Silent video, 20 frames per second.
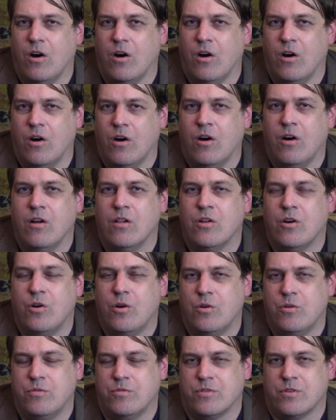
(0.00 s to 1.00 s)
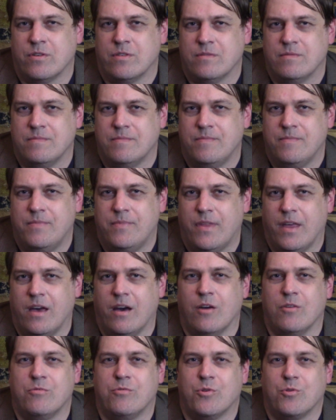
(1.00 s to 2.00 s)
all over.
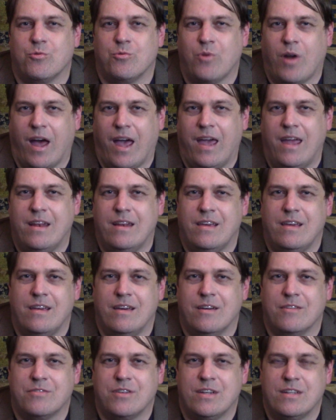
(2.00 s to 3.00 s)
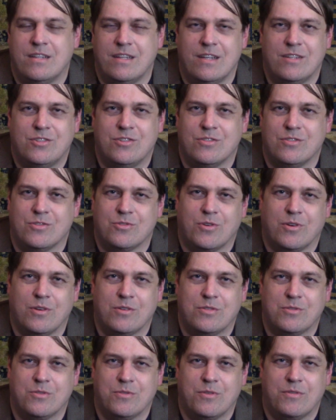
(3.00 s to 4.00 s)
A variety of conditions are
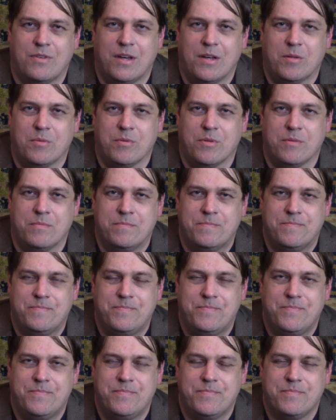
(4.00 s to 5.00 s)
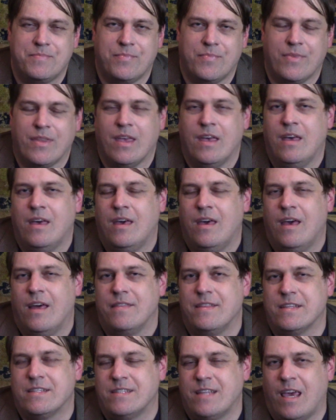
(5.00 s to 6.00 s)
also available.
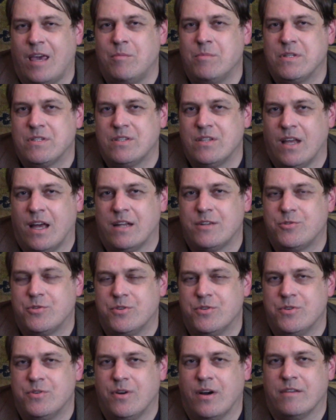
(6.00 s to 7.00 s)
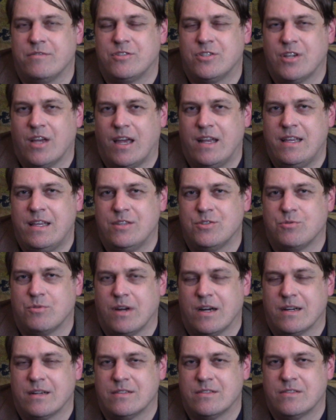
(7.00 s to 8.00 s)
The same is not true of Chinese
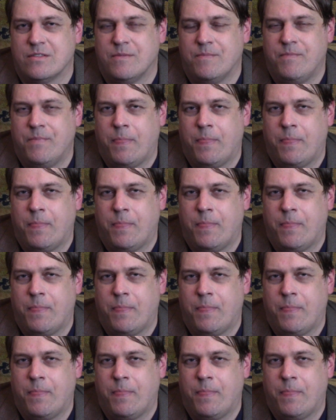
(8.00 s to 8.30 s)
rugs.